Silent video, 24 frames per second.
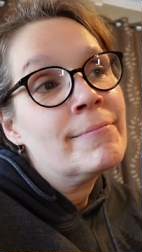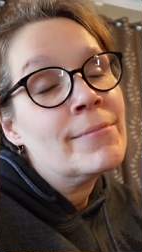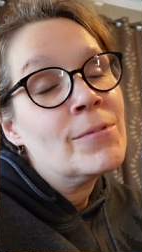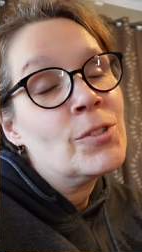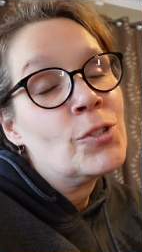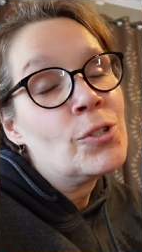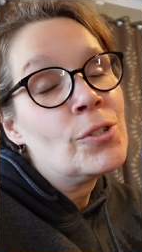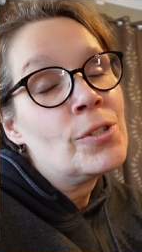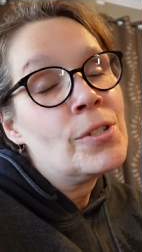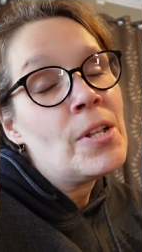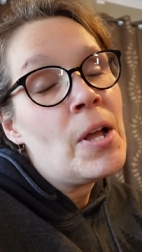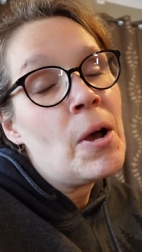
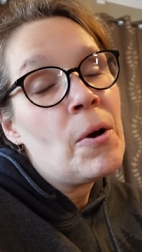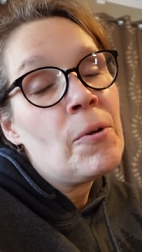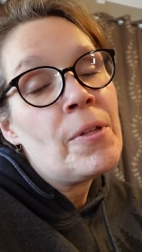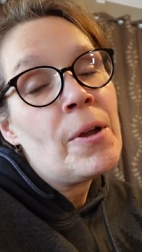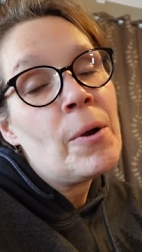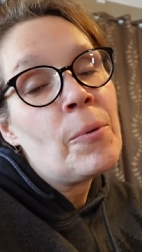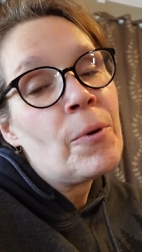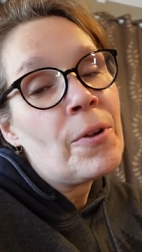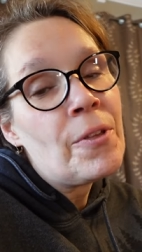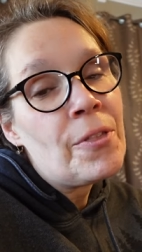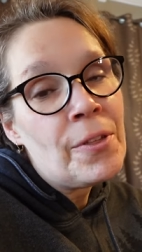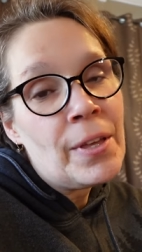just know
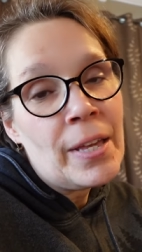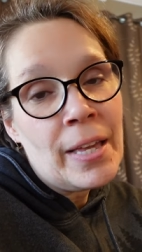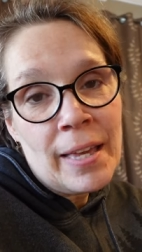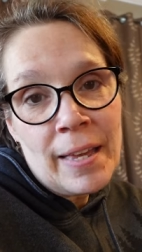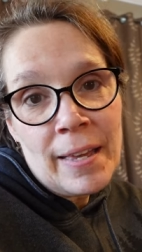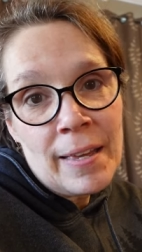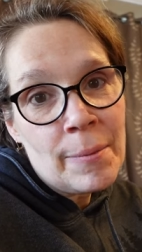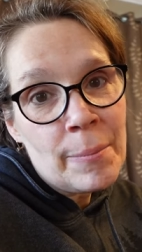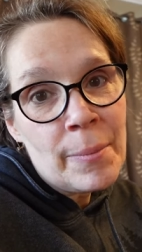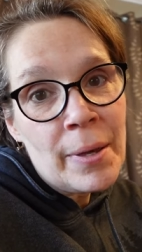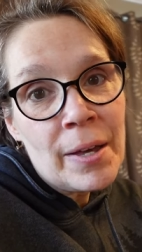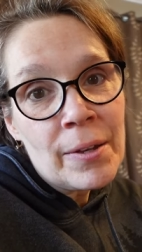that we're
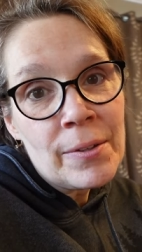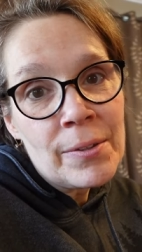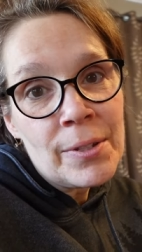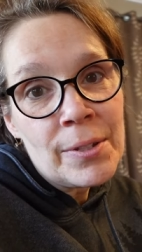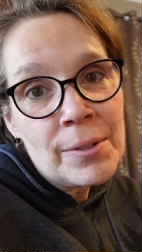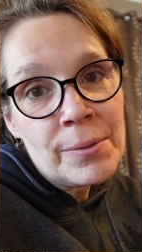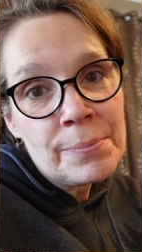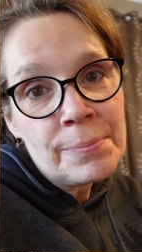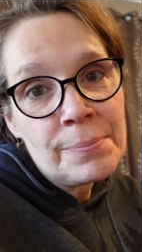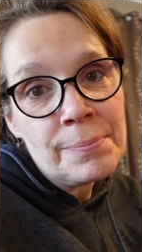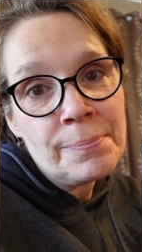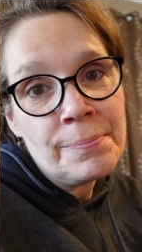thinking about
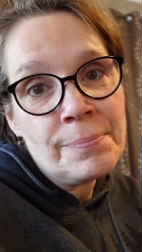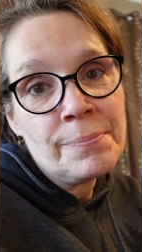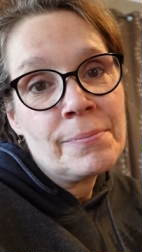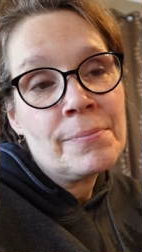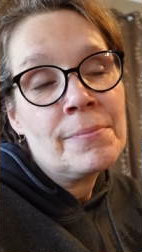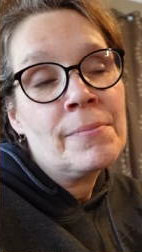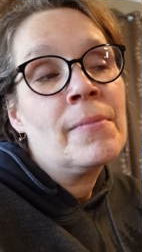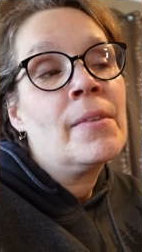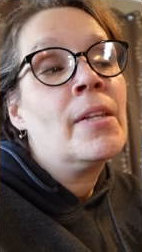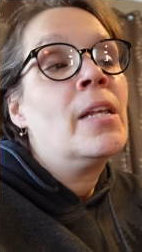you. Yes.